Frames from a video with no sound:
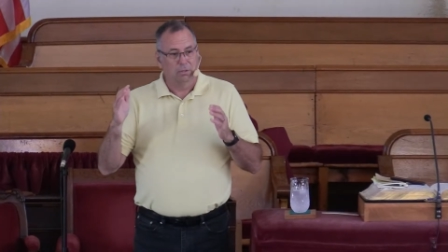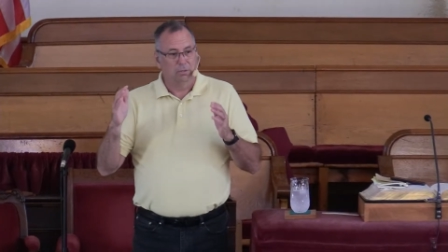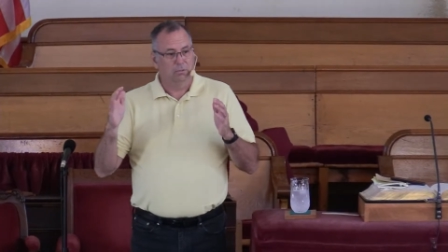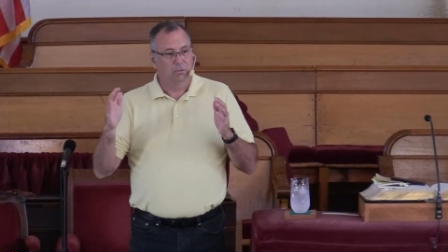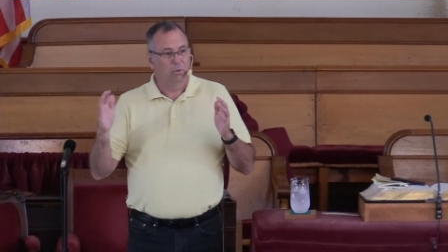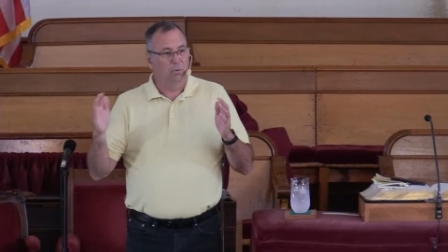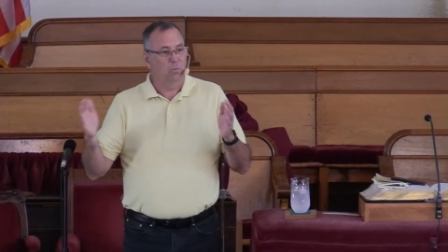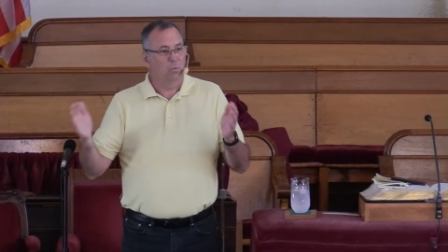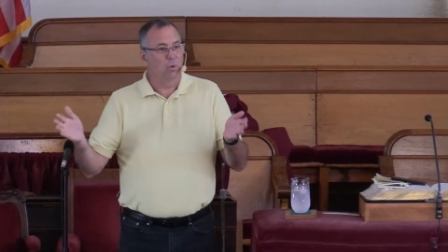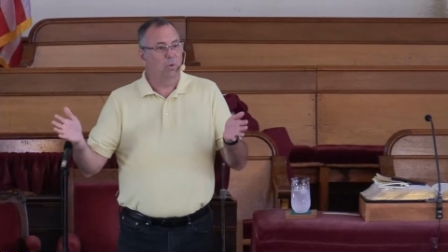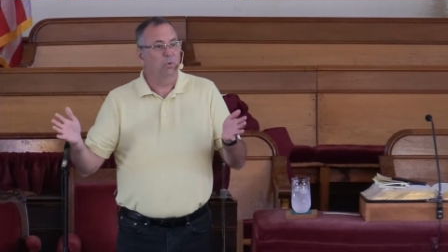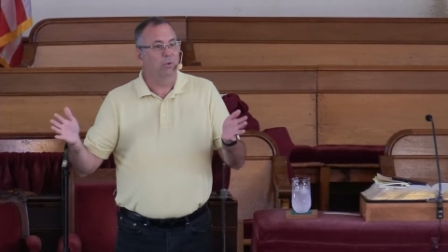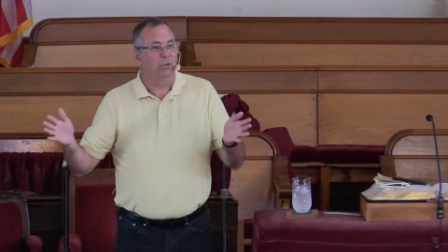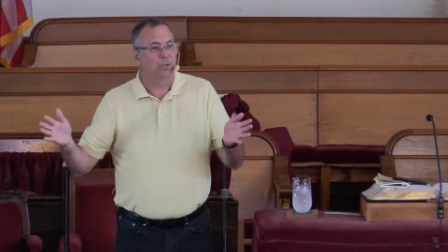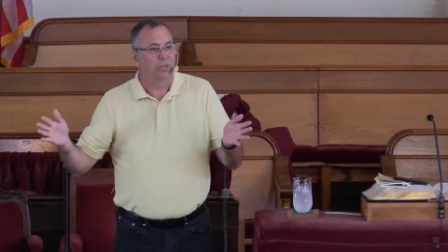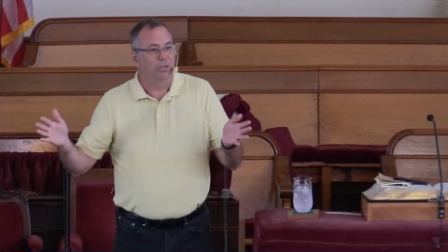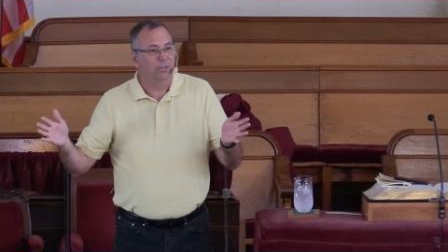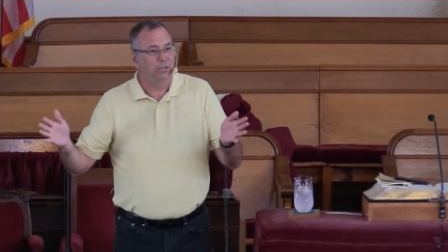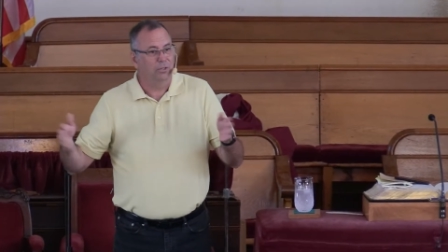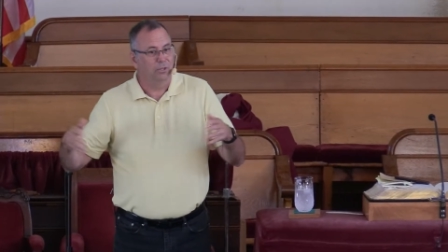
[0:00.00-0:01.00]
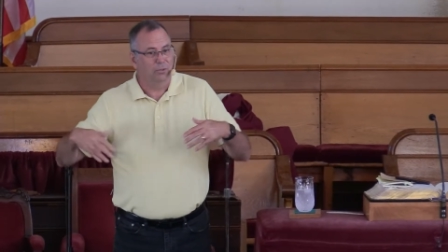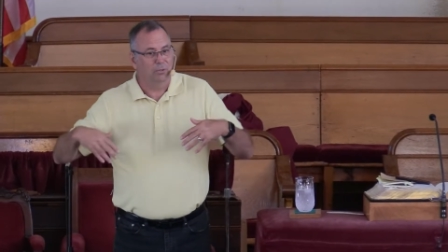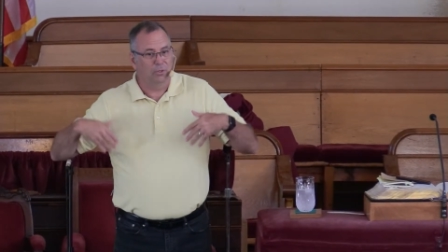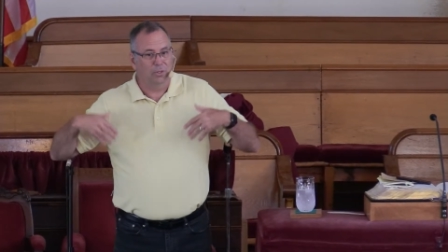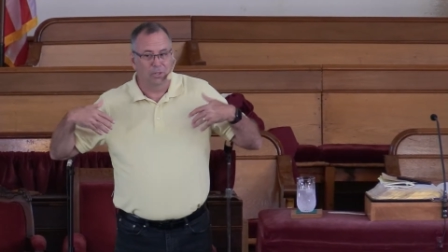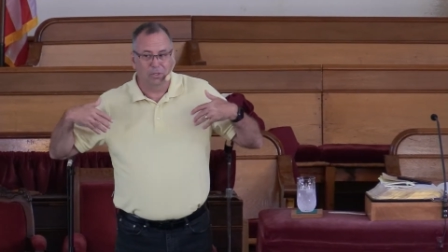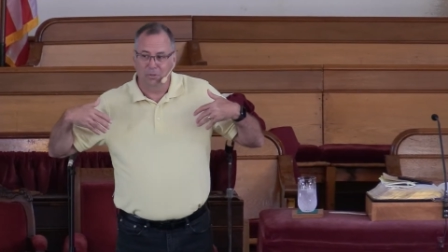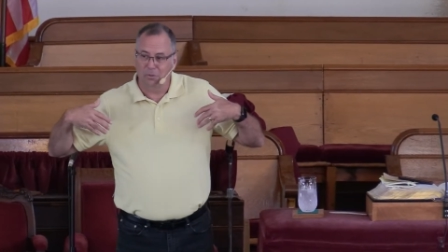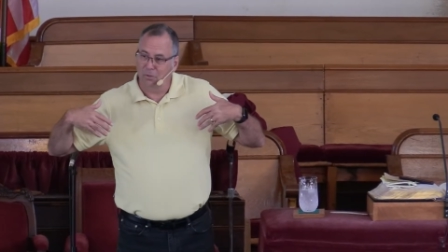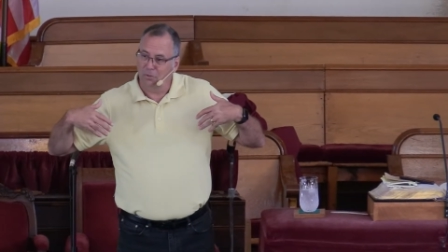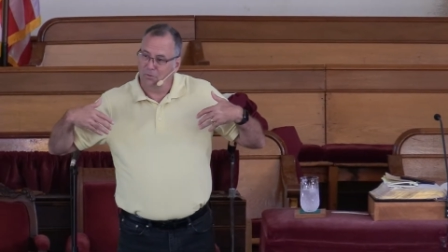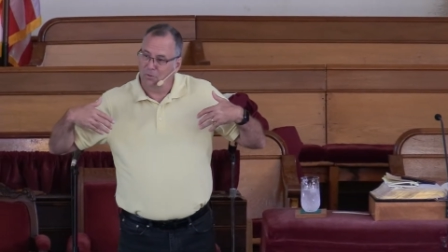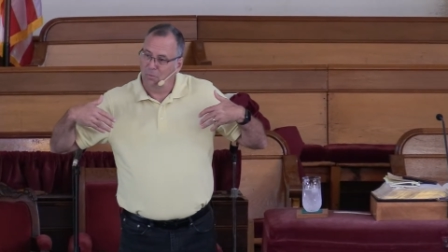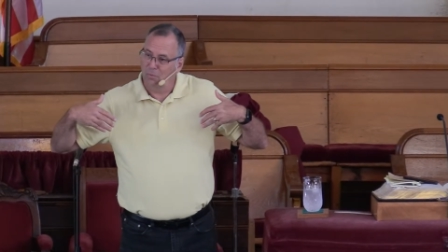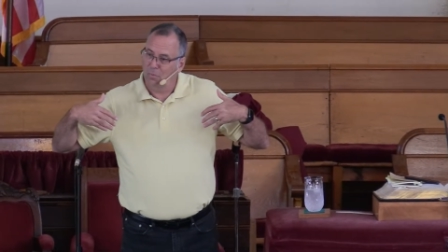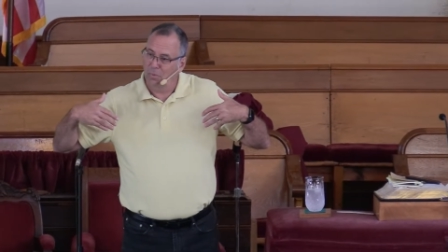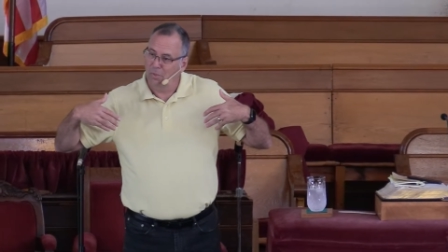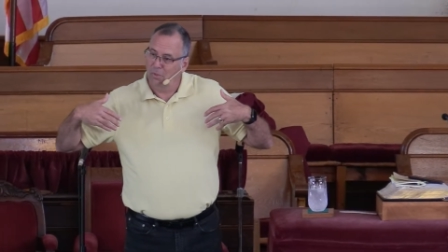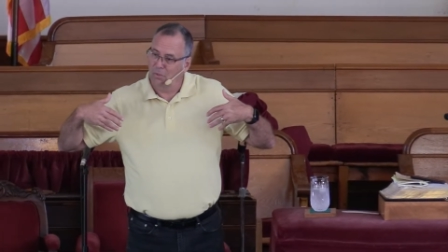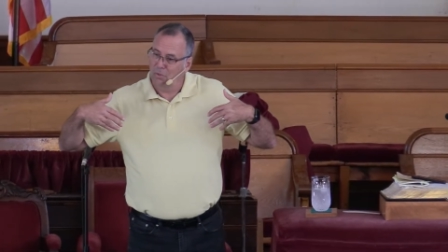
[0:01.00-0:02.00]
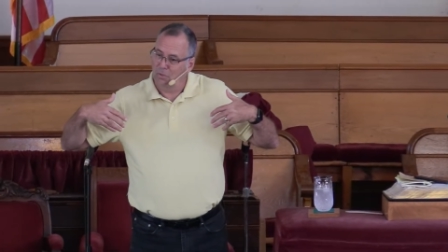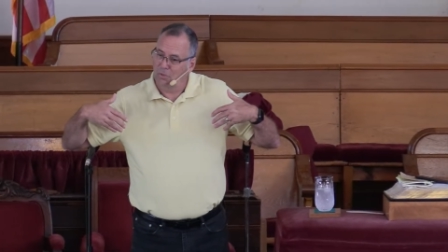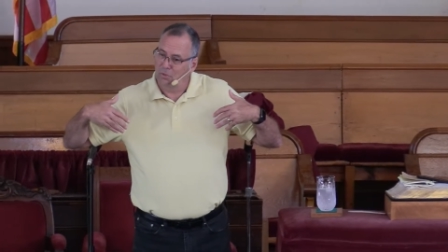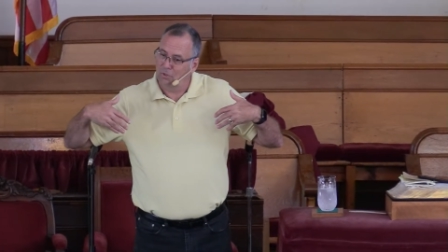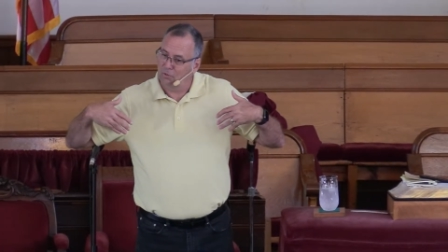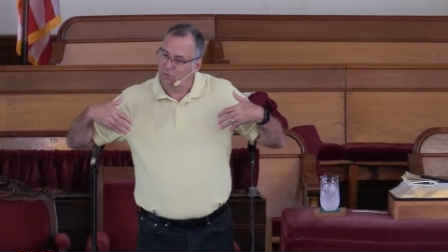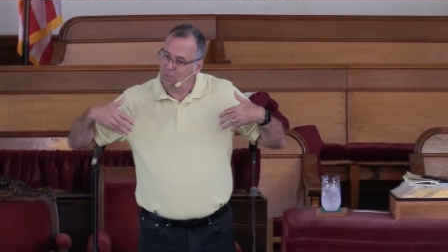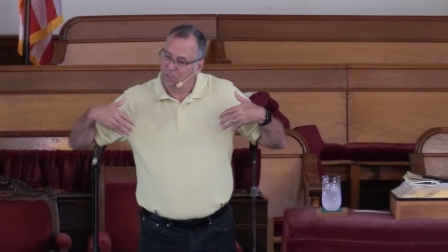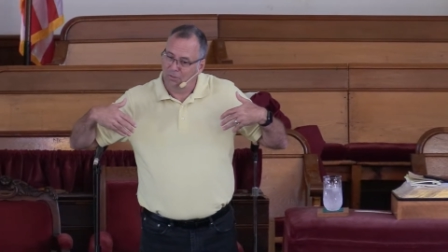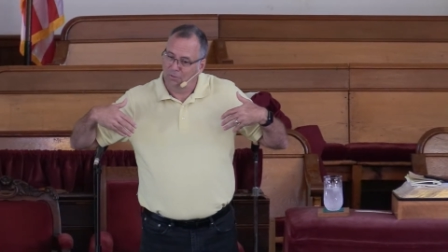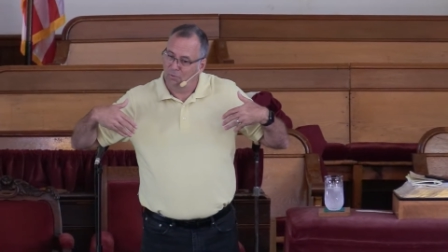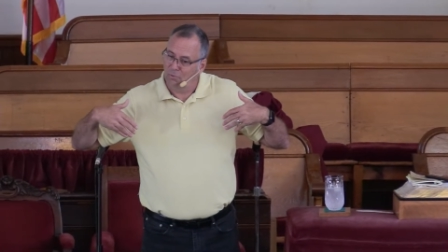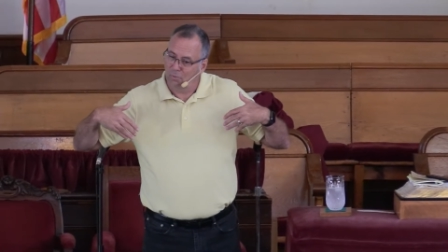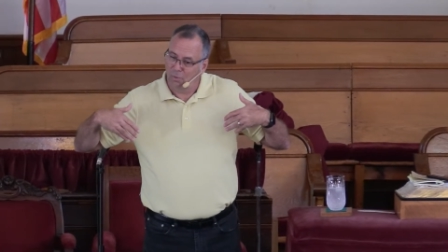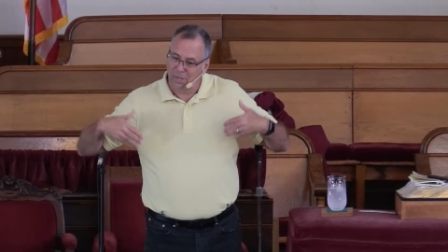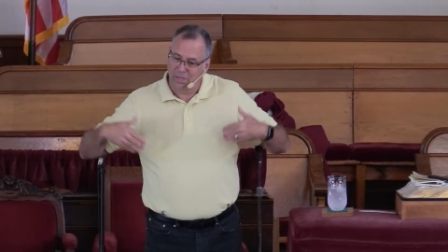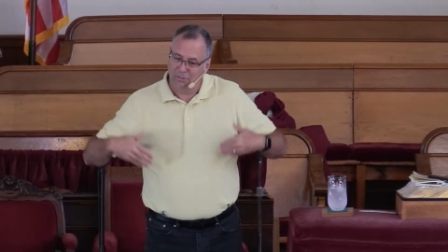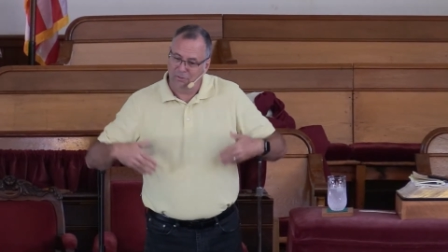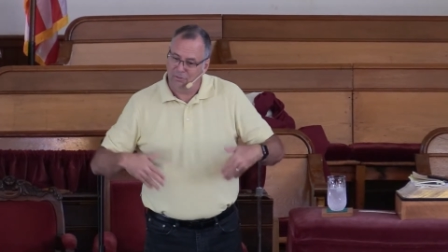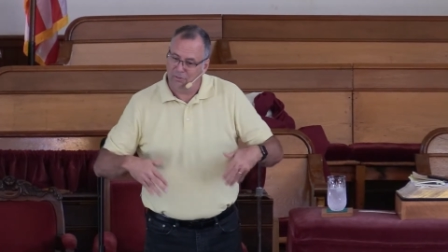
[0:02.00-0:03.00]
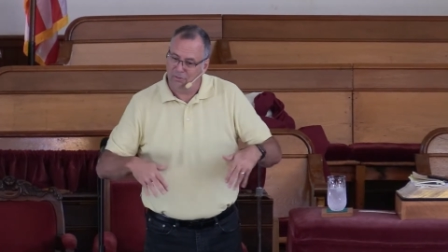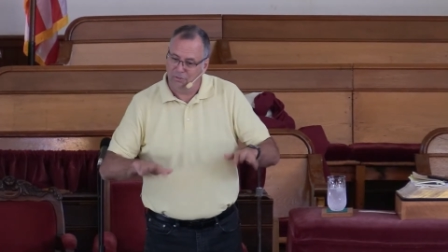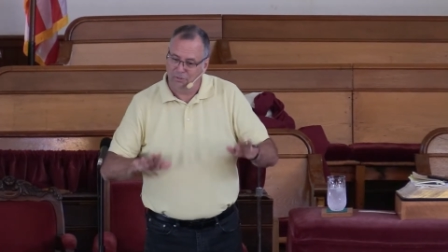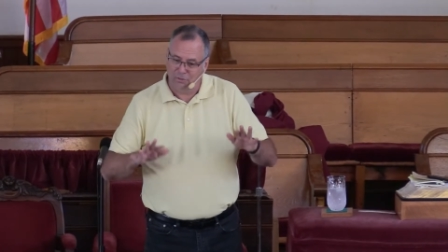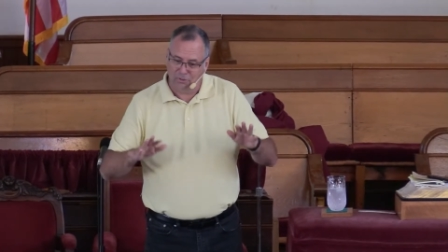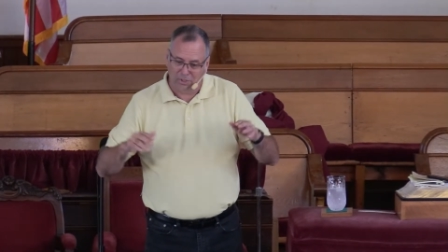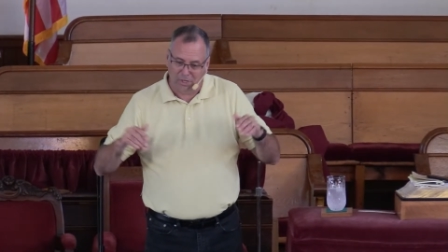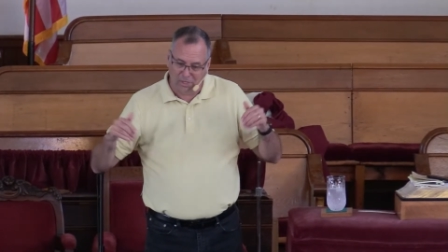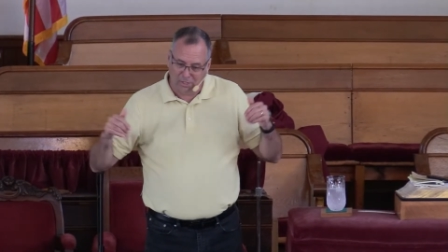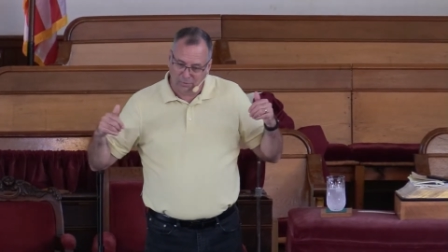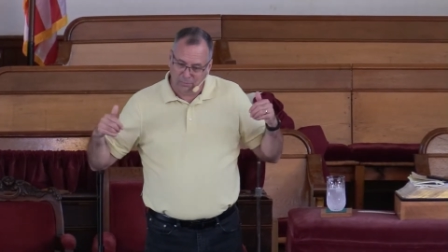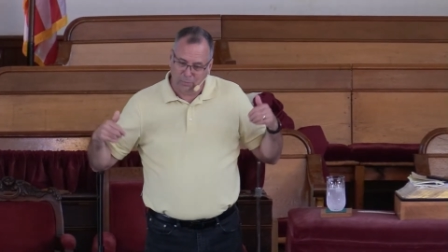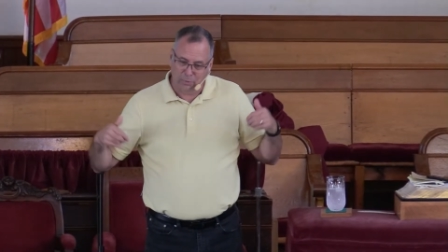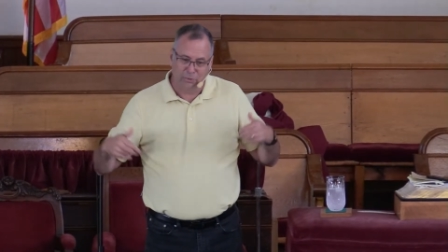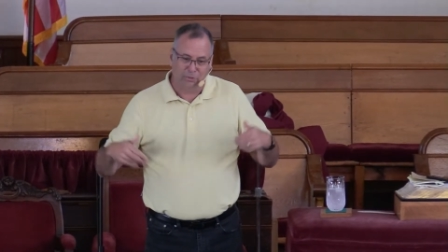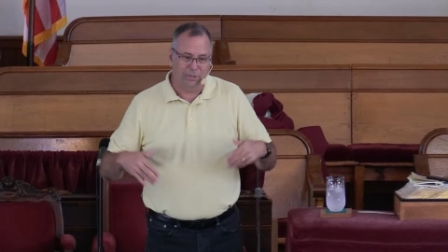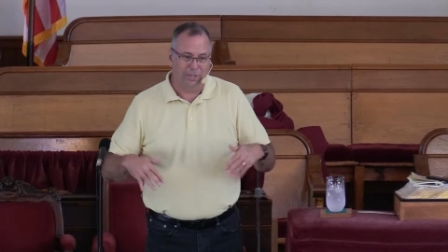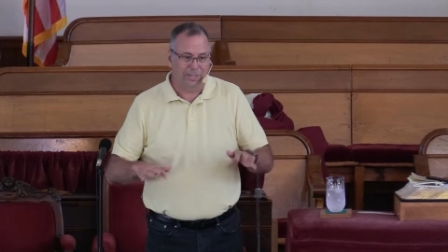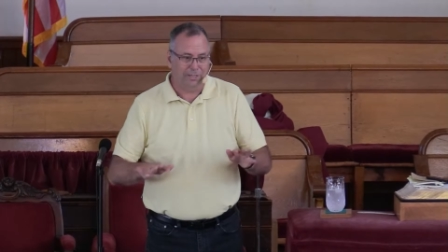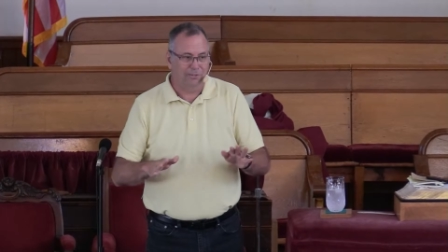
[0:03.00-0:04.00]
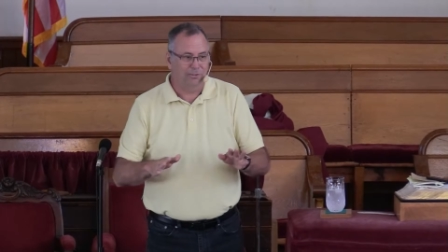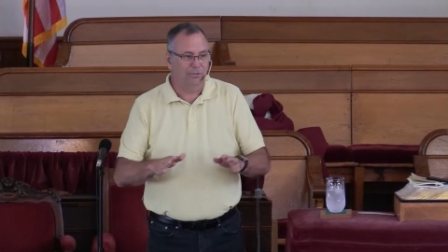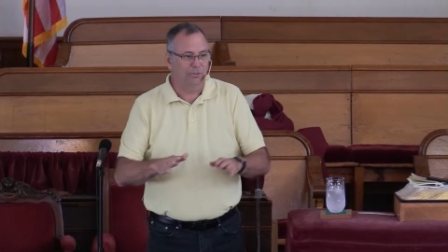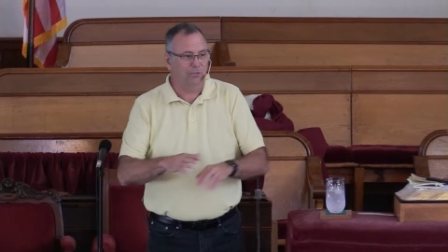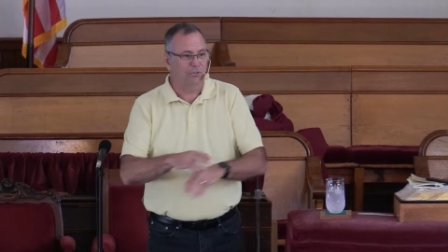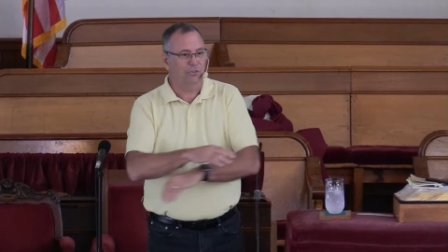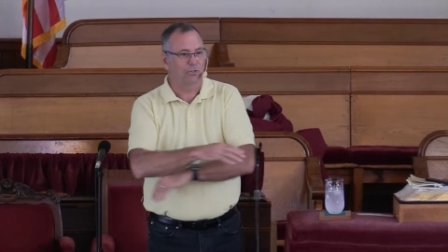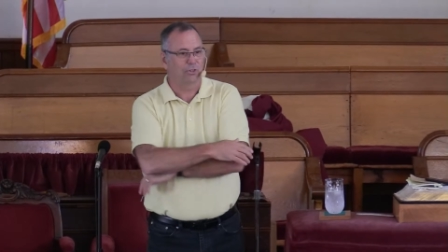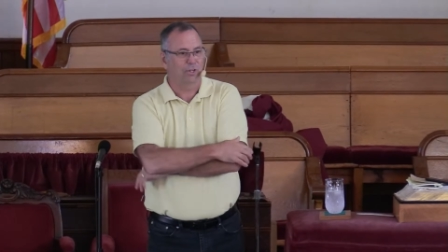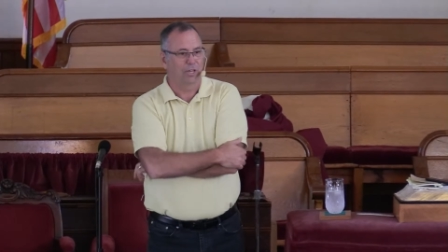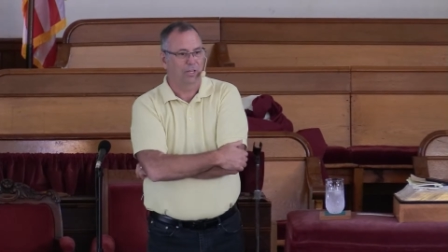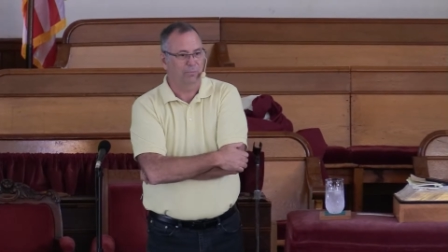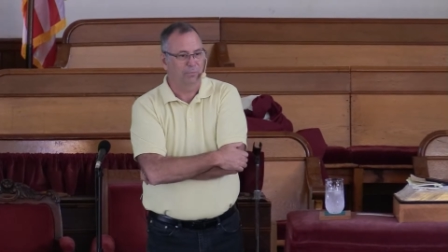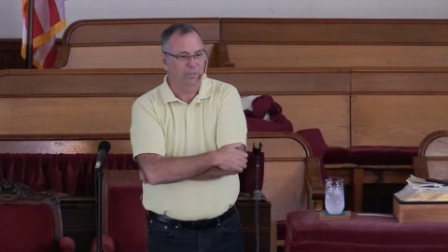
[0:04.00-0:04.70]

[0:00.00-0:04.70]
don't worry. You know, eh, so you just need to raise this child, protect this child,